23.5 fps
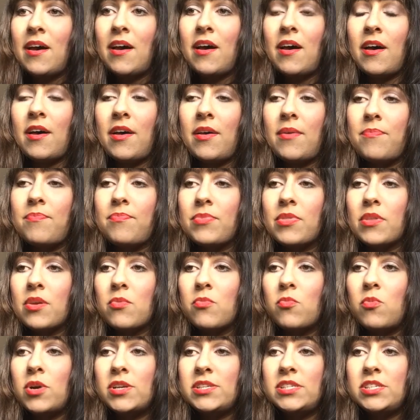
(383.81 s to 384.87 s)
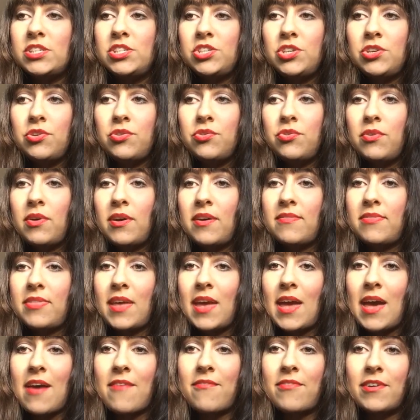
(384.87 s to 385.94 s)
um, what to do if
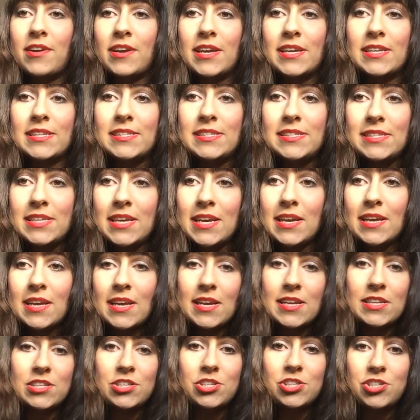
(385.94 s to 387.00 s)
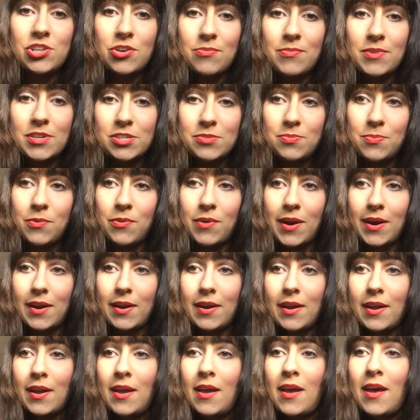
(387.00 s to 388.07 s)
they ever get sick, and so much more